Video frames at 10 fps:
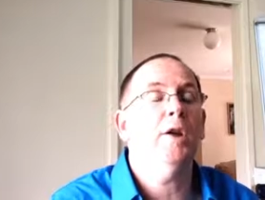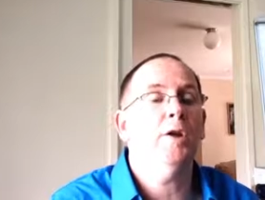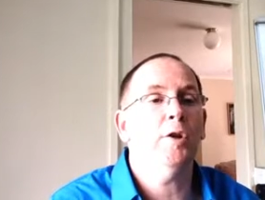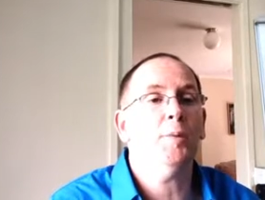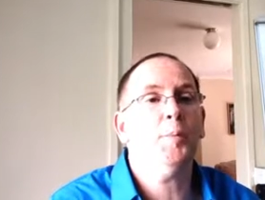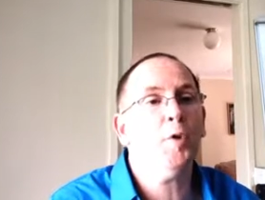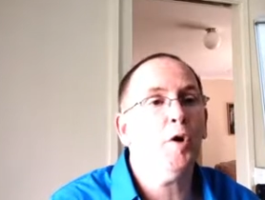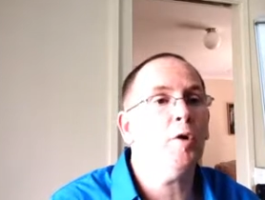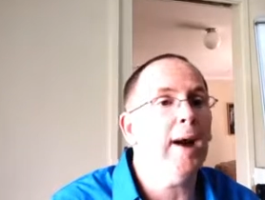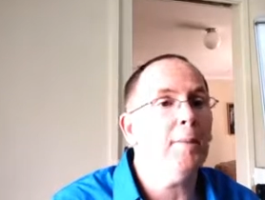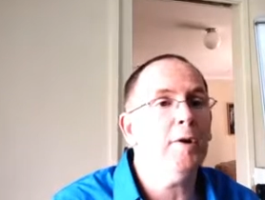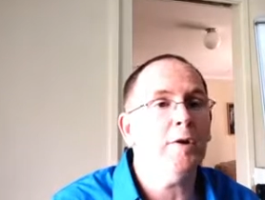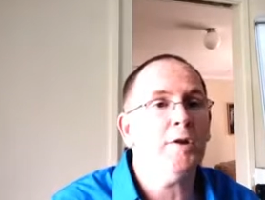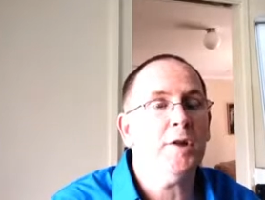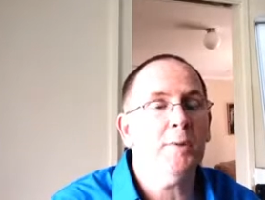you're programming
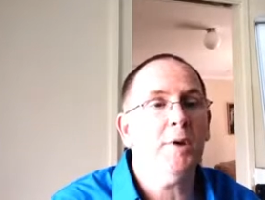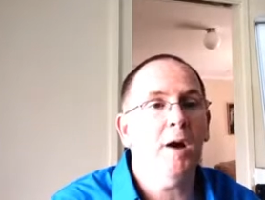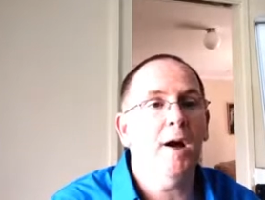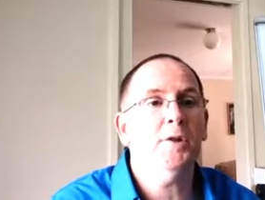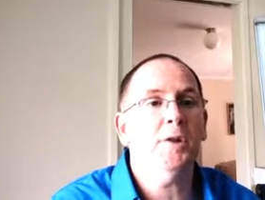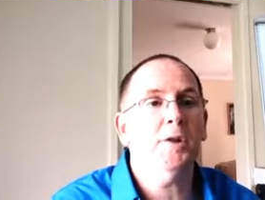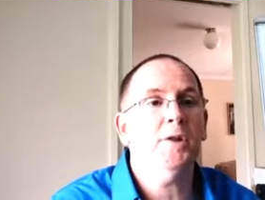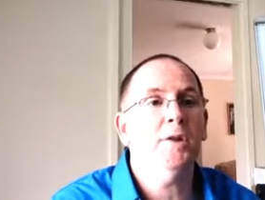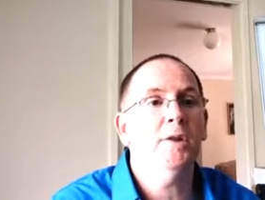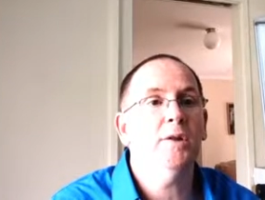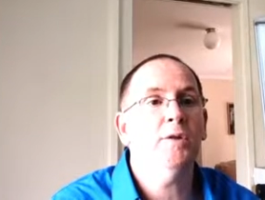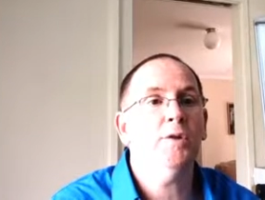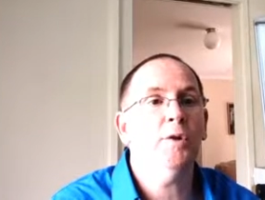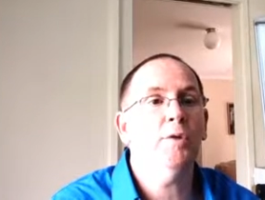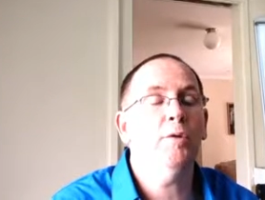your subconscious
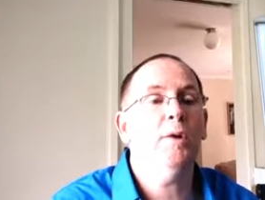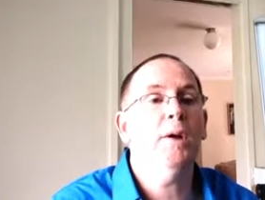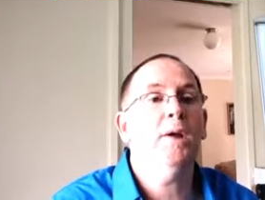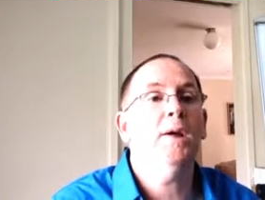to